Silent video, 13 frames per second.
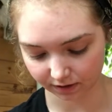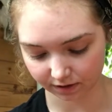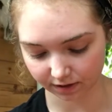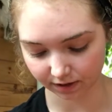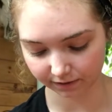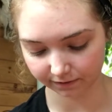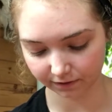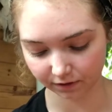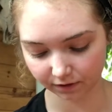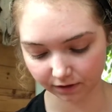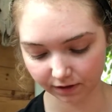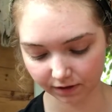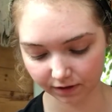
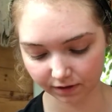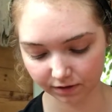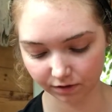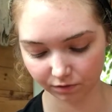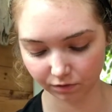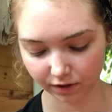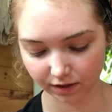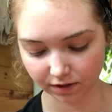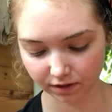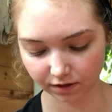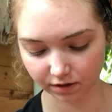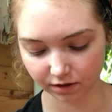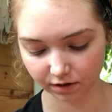definitely the way to
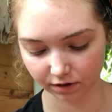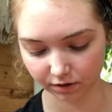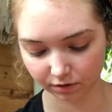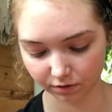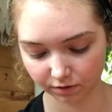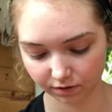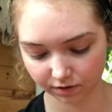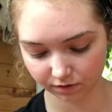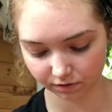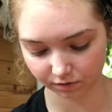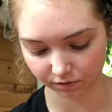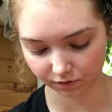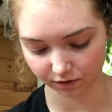go
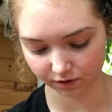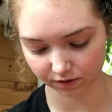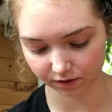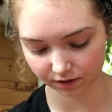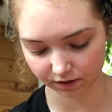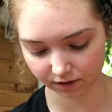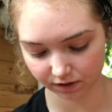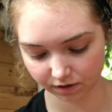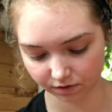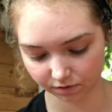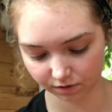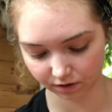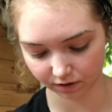once
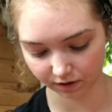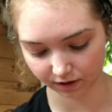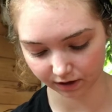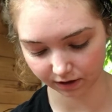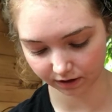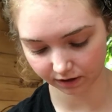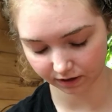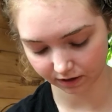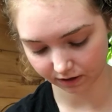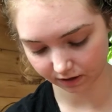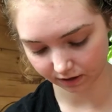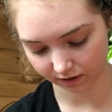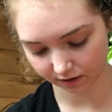you are
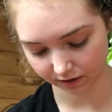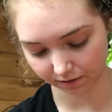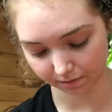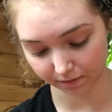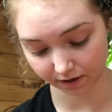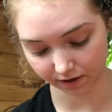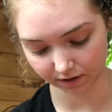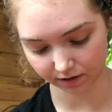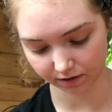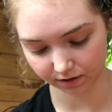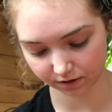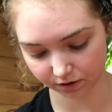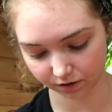
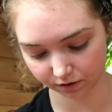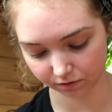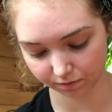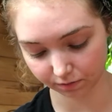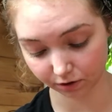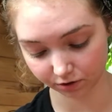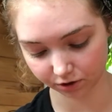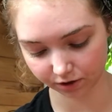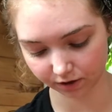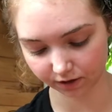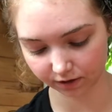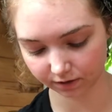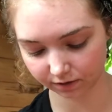committed to
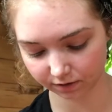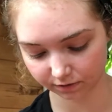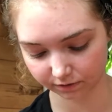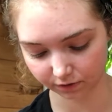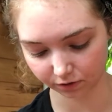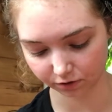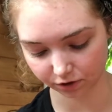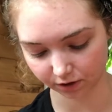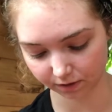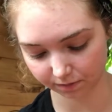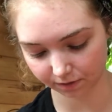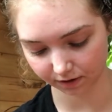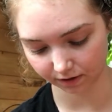purchasing Photoshop.
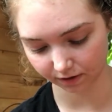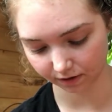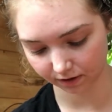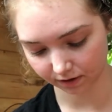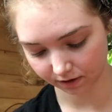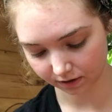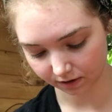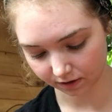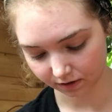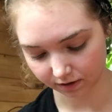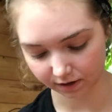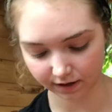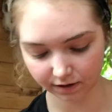
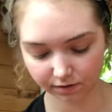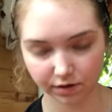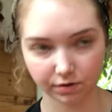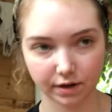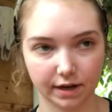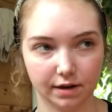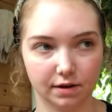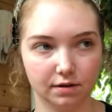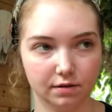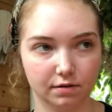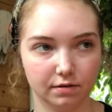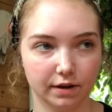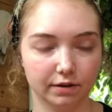Now you can't,
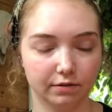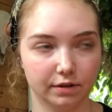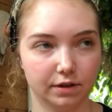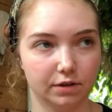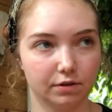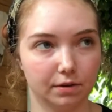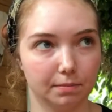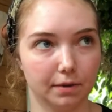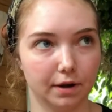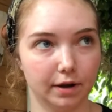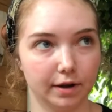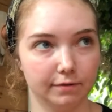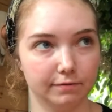I don't think you can
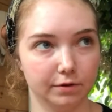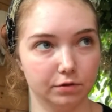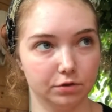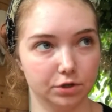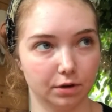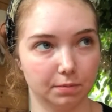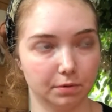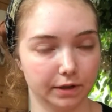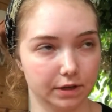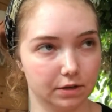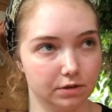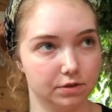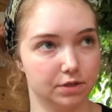buy Photoshop like
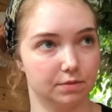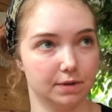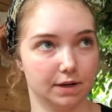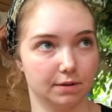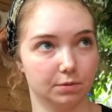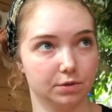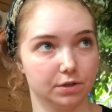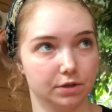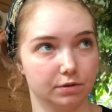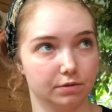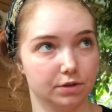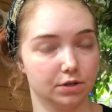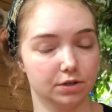you used to be able
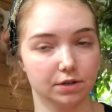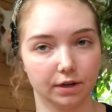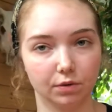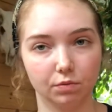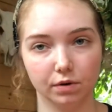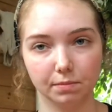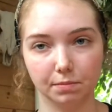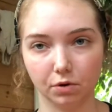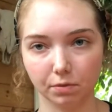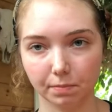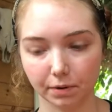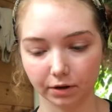to in just like one bulk